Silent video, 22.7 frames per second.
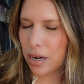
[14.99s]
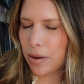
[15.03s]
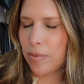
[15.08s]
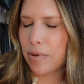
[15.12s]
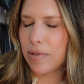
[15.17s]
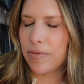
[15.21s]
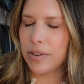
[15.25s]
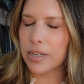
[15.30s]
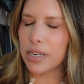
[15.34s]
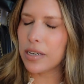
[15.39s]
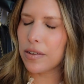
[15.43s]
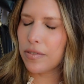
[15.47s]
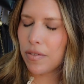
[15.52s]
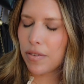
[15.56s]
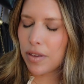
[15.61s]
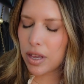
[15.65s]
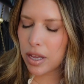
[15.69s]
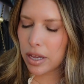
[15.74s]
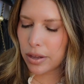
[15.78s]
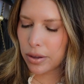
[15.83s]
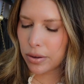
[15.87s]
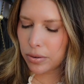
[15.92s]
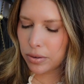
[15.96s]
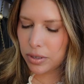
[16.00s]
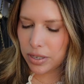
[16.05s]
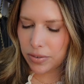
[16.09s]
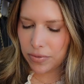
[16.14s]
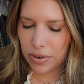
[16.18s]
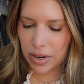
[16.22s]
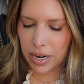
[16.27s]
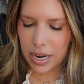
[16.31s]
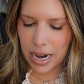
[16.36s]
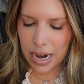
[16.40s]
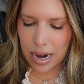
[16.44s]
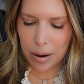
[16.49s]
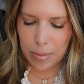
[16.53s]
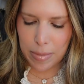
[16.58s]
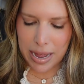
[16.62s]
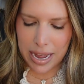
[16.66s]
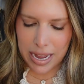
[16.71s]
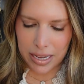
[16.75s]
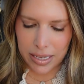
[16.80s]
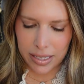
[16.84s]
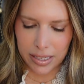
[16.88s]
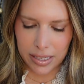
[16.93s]
We've done a few different
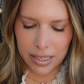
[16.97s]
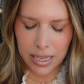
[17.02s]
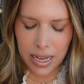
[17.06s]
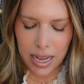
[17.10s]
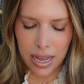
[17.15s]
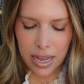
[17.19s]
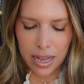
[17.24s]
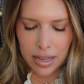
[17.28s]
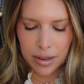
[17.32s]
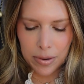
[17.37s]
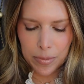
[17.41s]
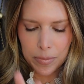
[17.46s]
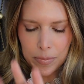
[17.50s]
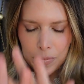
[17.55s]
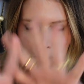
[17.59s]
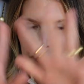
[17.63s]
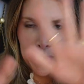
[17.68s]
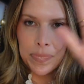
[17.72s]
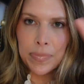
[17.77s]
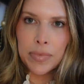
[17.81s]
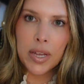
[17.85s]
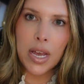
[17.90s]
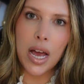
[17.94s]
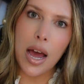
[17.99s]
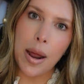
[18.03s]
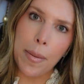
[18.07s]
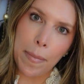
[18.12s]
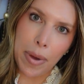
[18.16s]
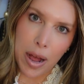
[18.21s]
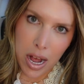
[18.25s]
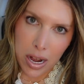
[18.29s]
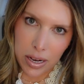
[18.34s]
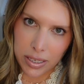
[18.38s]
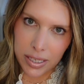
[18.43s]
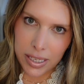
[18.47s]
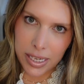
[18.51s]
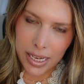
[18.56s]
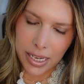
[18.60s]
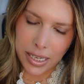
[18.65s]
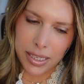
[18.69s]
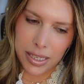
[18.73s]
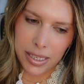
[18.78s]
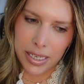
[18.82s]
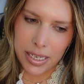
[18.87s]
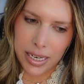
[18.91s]
Hermes
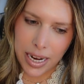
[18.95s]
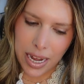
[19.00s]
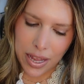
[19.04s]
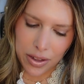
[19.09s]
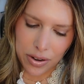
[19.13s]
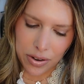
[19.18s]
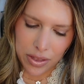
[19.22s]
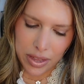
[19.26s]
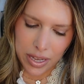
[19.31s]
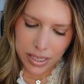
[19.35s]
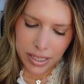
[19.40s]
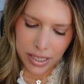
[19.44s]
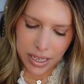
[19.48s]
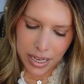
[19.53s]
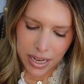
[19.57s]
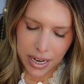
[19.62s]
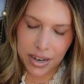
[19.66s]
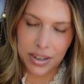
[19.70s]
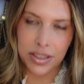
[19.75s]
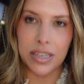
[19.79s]
unboxings together this year.